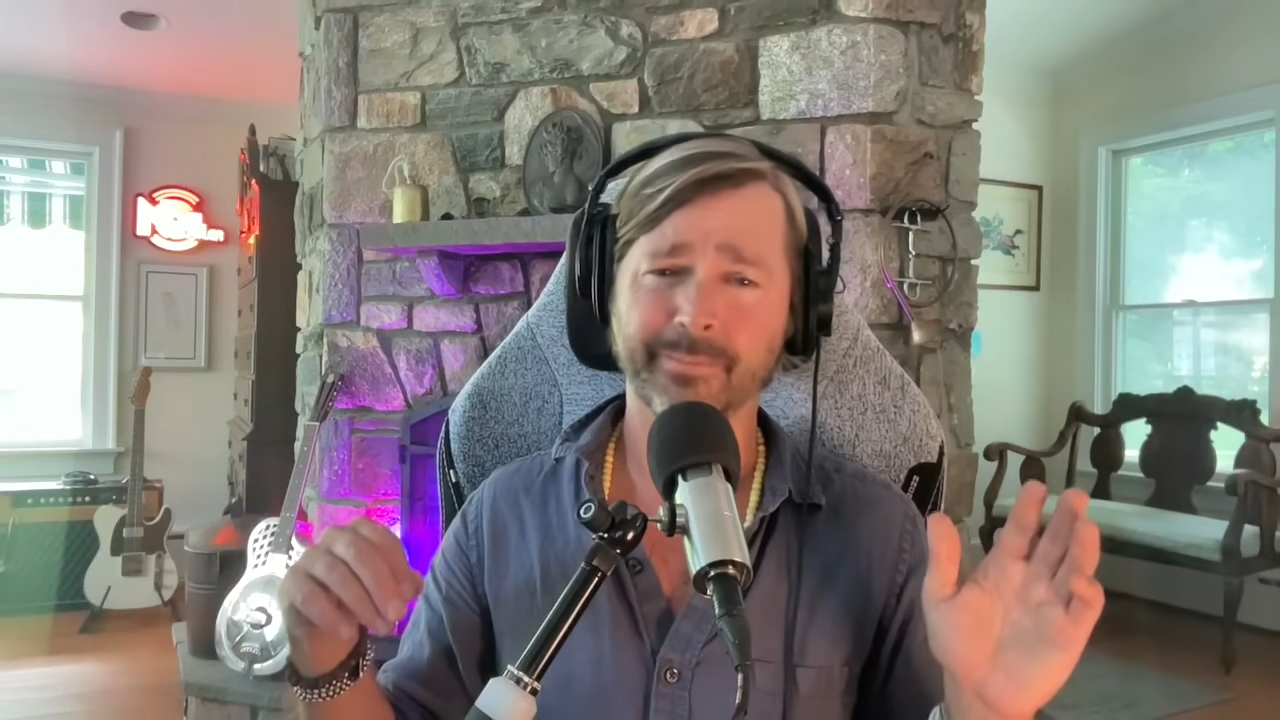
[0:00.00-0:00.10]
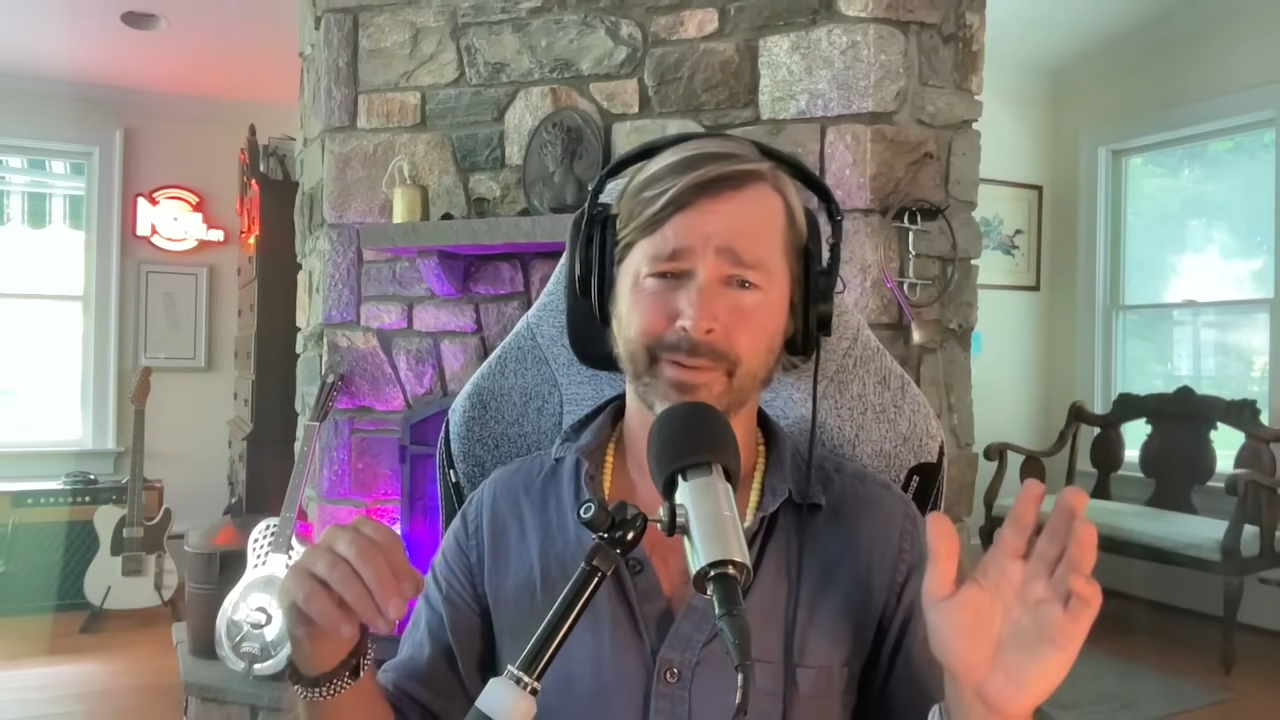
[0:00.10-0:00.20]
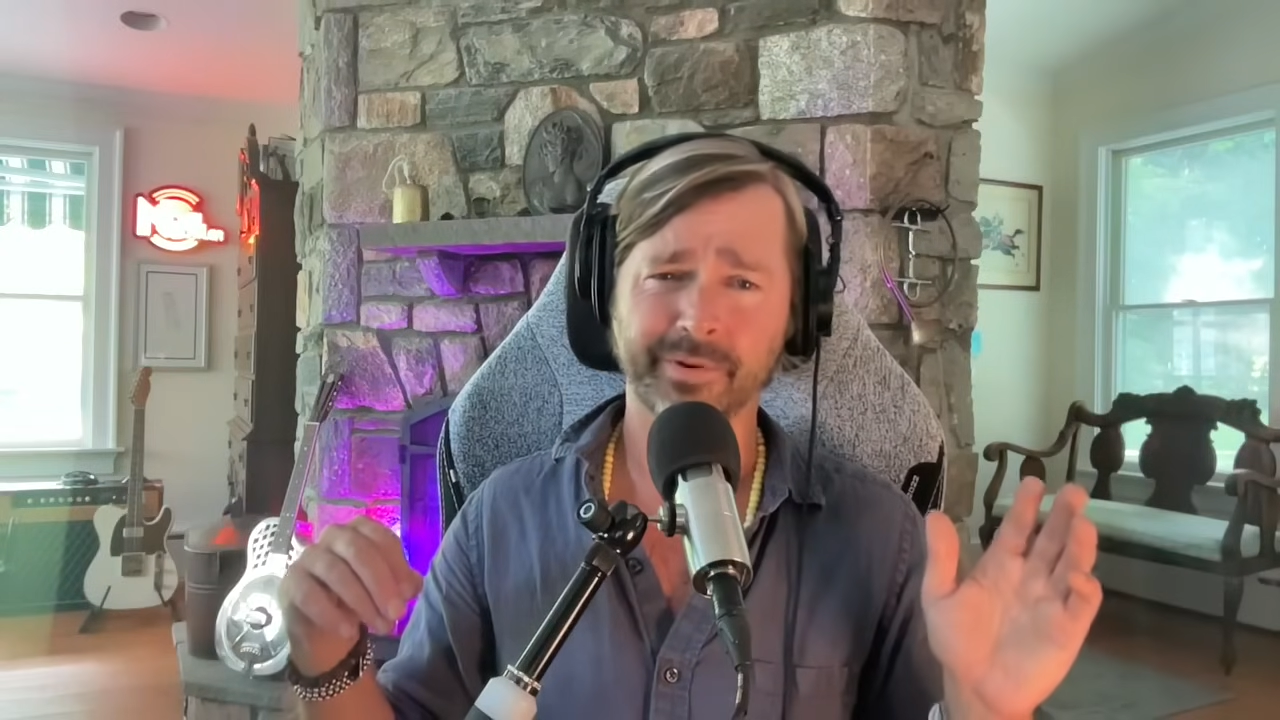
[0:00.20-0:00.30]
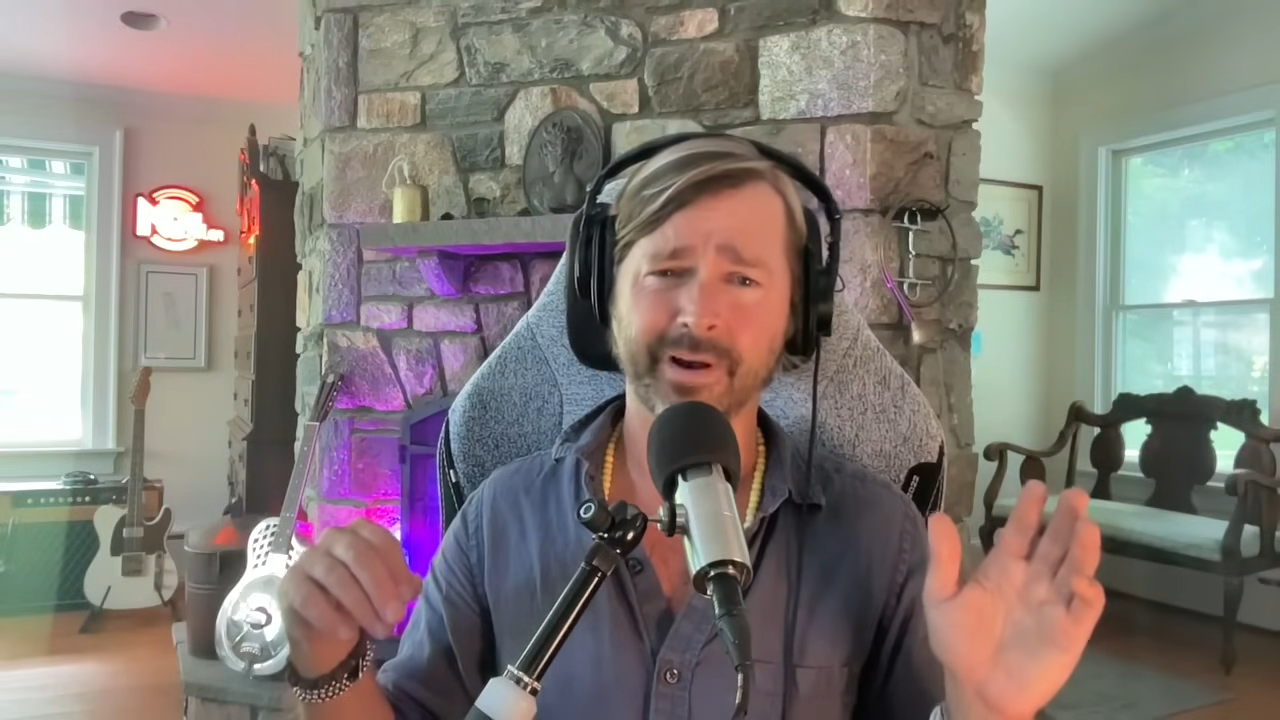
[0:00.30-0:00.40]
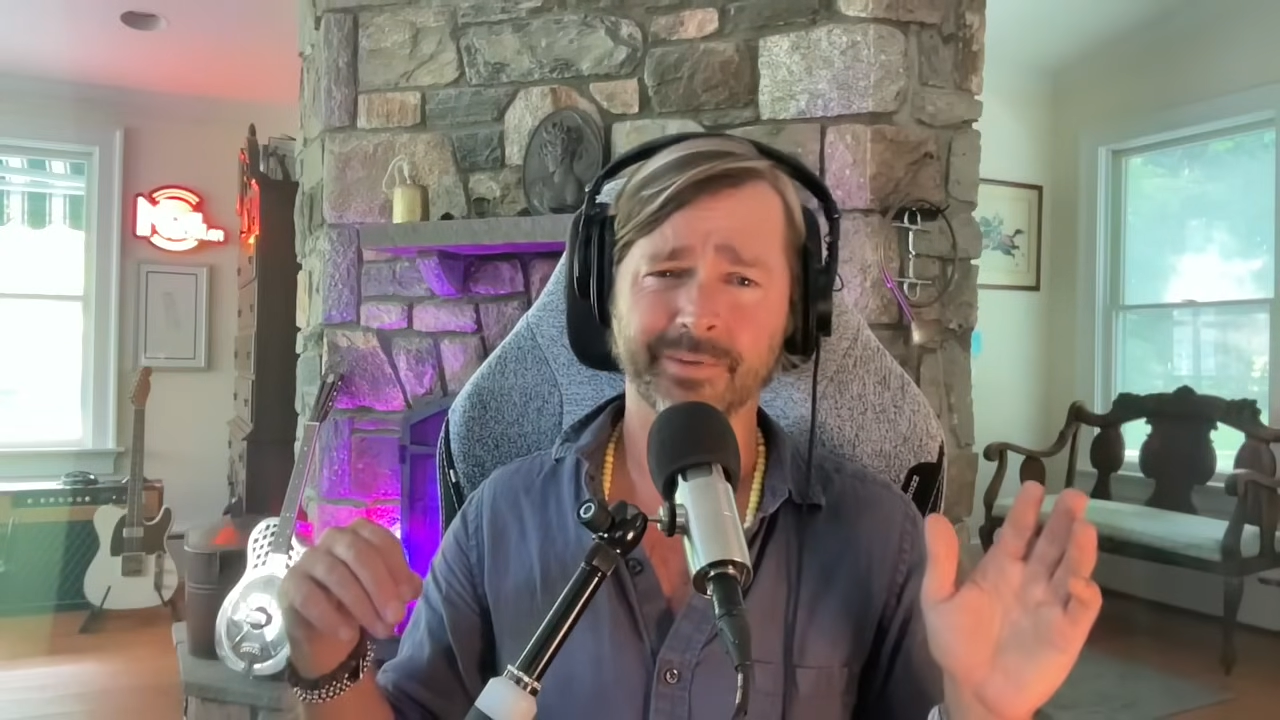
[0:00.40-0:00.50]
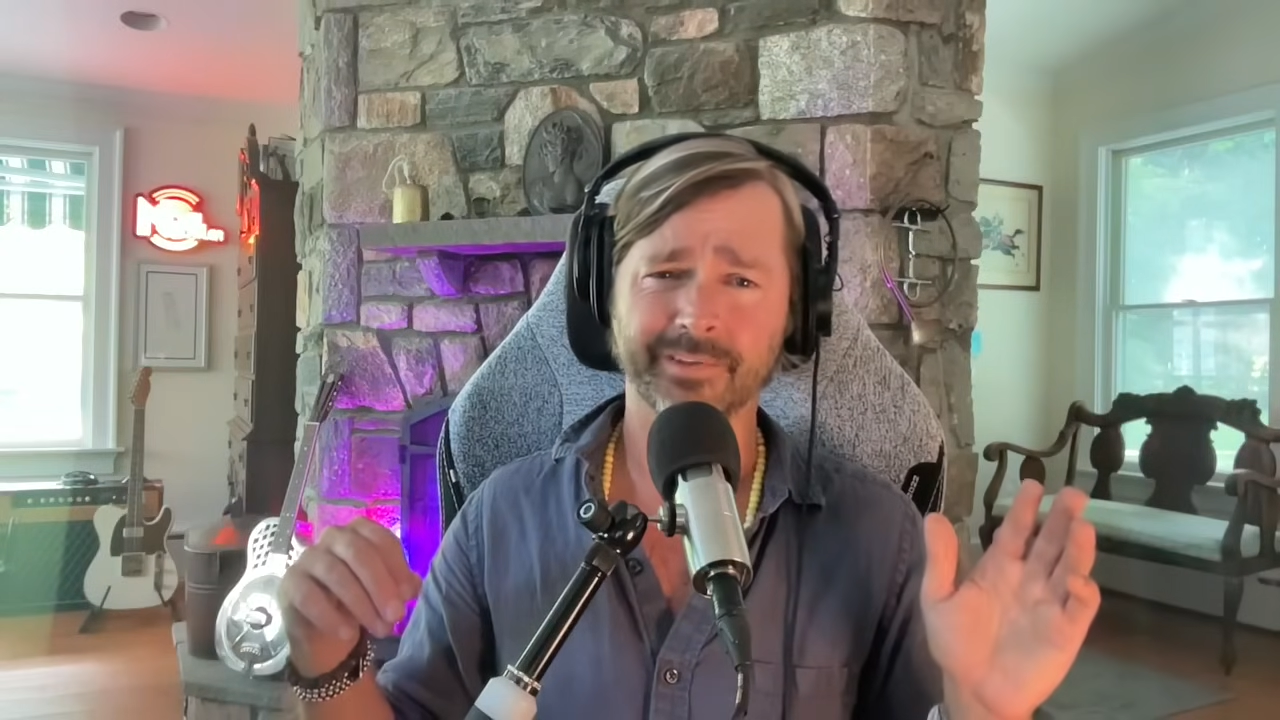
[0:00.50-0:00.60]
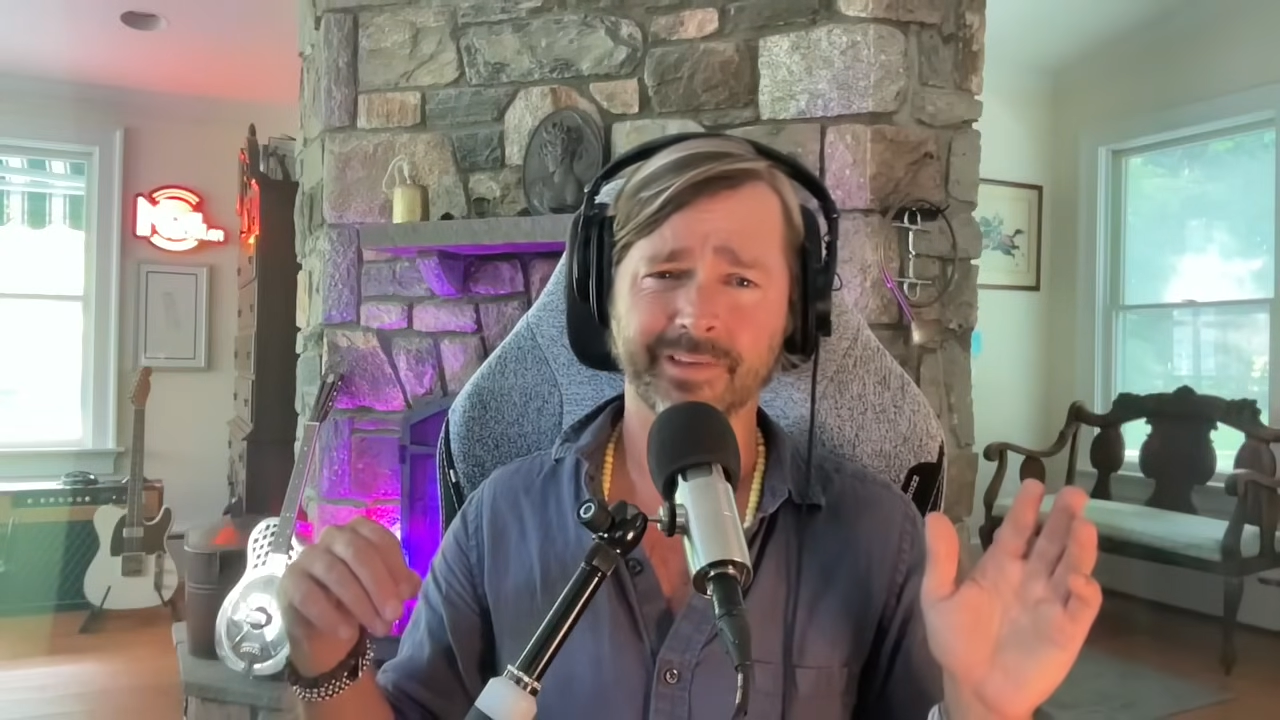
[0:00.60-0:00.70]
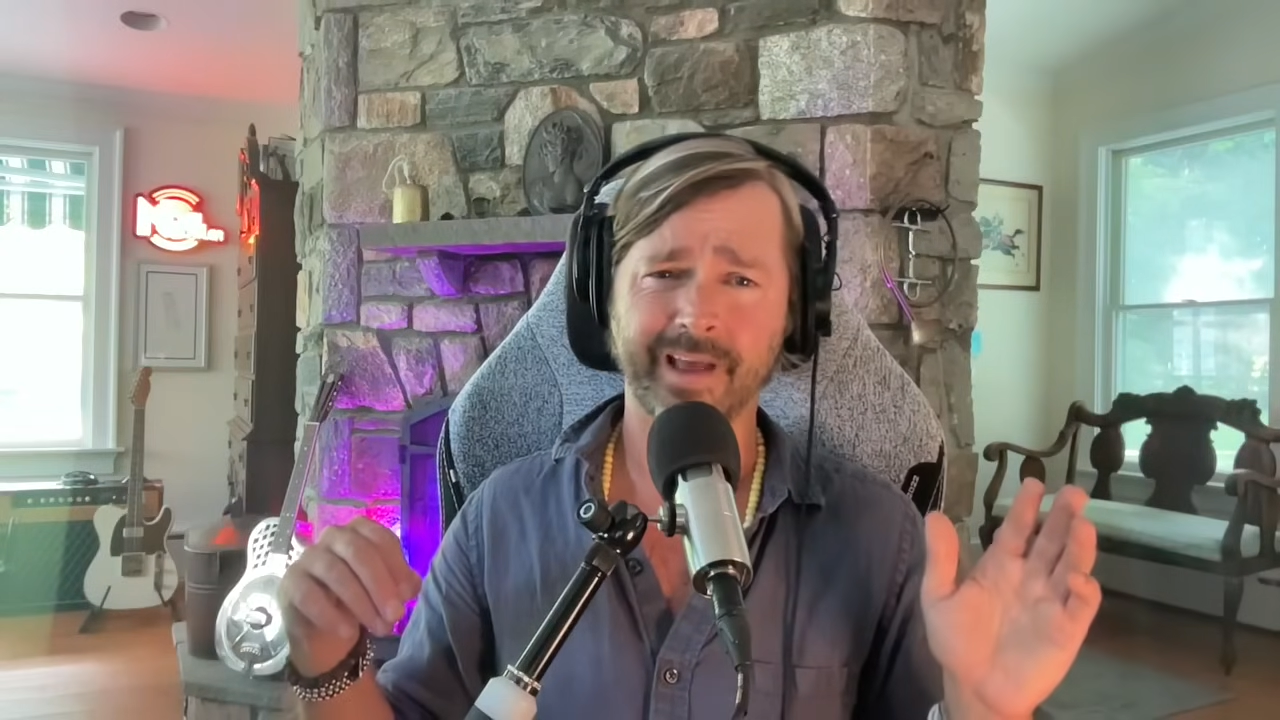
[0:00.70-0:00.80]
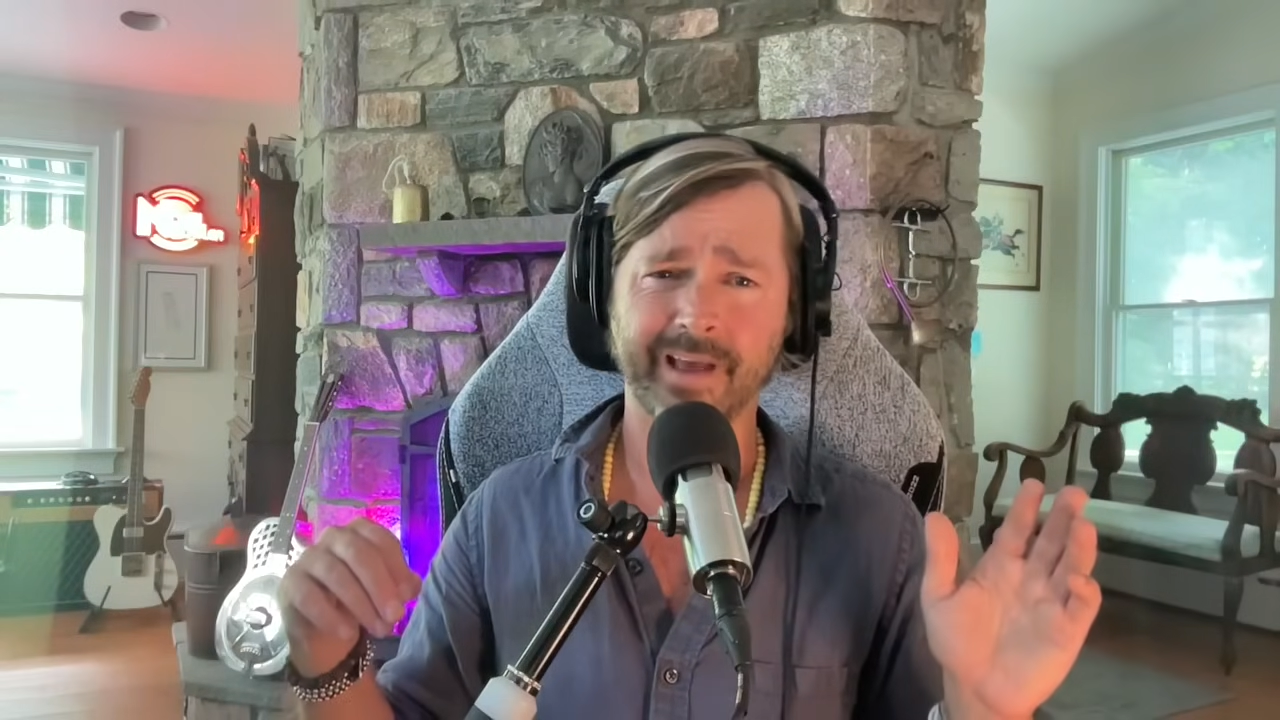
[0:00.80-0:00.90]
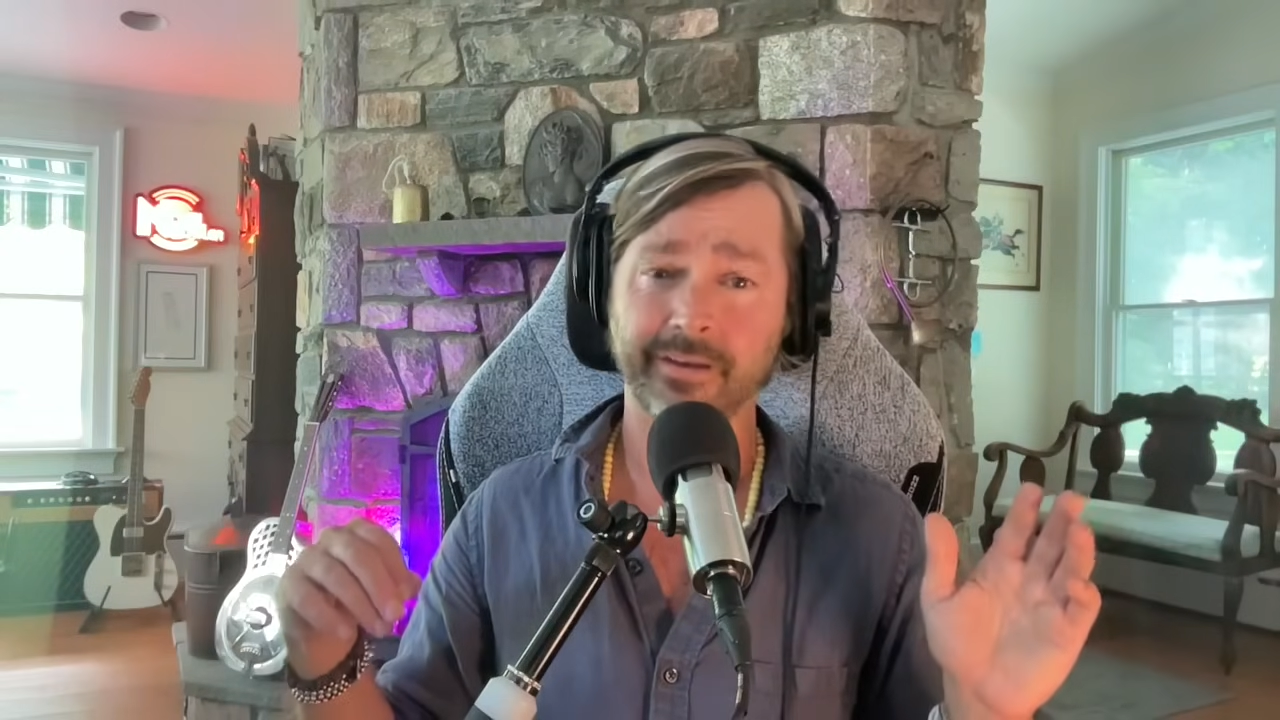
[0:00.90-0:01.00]
I promise you
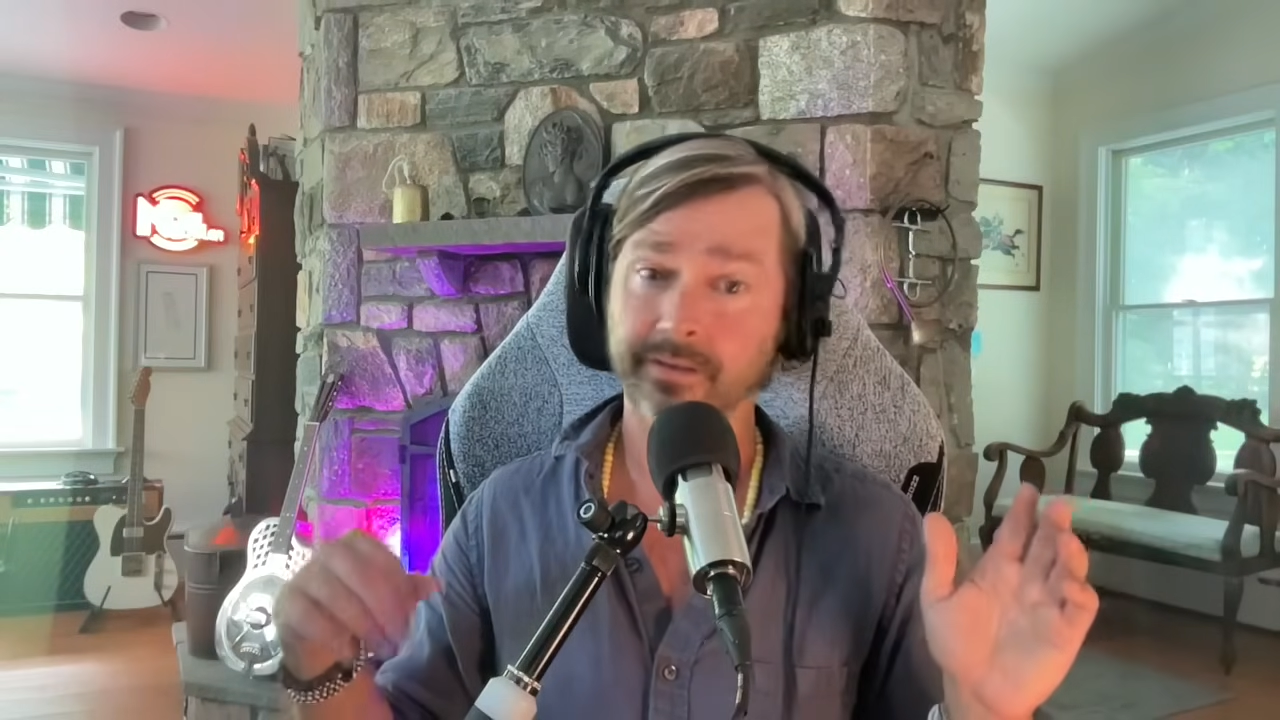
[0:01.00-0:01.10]
that.